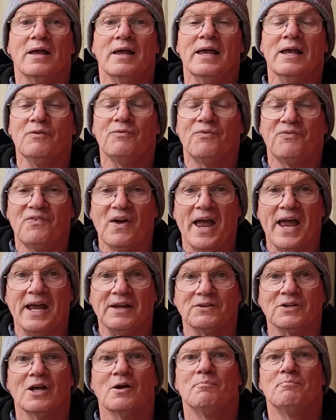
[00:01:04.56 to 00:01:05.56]
in
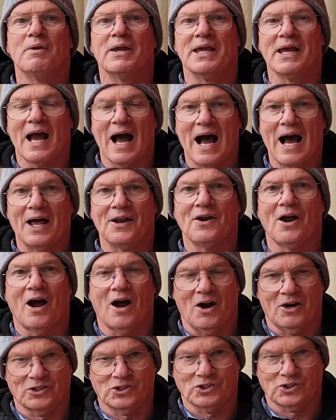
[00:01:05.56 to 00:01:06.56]
faith beyond
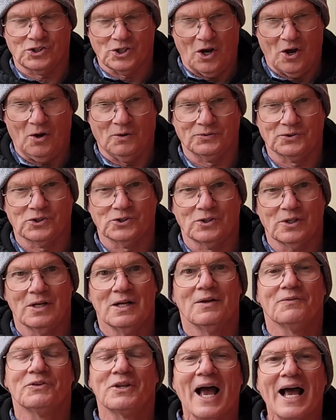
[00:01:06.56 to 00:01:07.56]
ourselves.
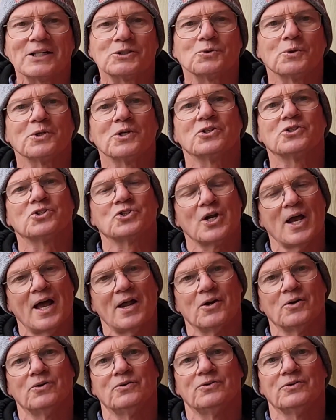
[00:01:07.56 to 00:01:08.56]
That's what this
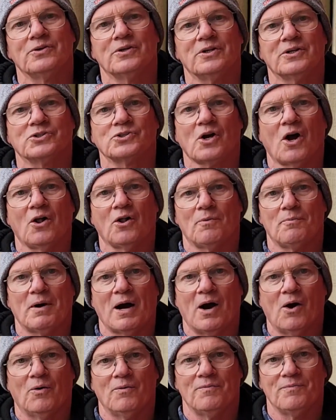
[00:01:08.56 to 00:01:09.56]
channel is all
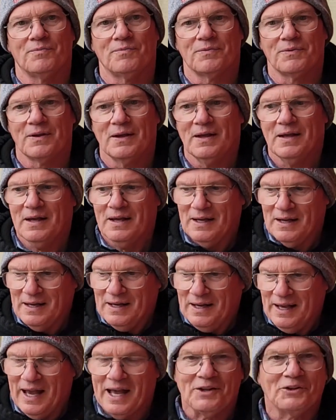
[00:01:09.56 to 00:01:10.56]
about.
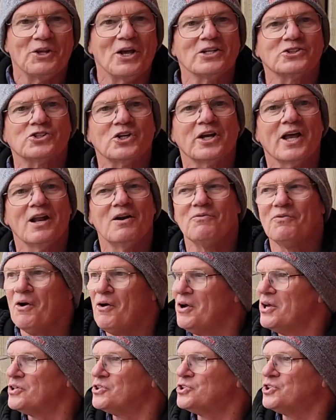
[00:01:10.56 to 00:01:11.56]
And things are getting
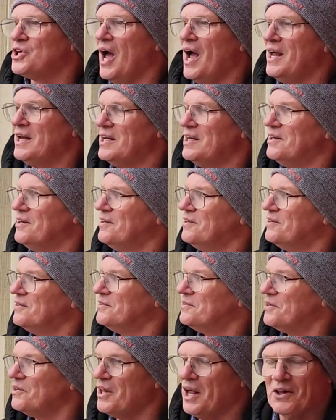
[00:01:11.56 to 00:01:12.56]
very exciting
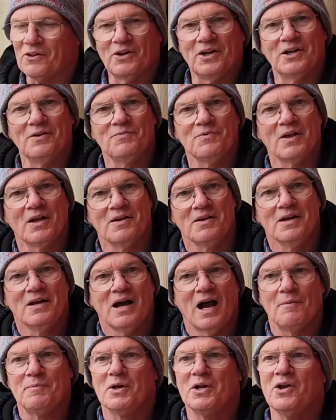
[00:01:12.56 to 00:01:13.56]
lately.
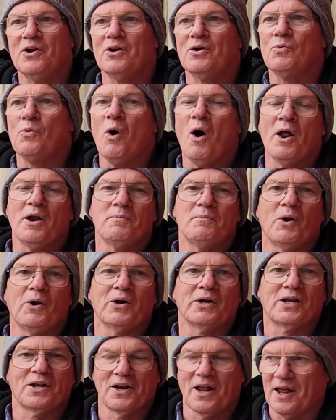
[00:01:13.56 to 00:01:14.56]
I'm here in
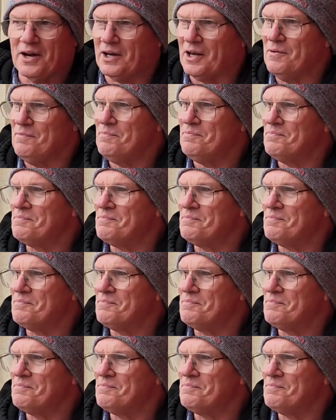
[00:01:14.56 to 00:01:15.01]
Waterbury, Connecticut.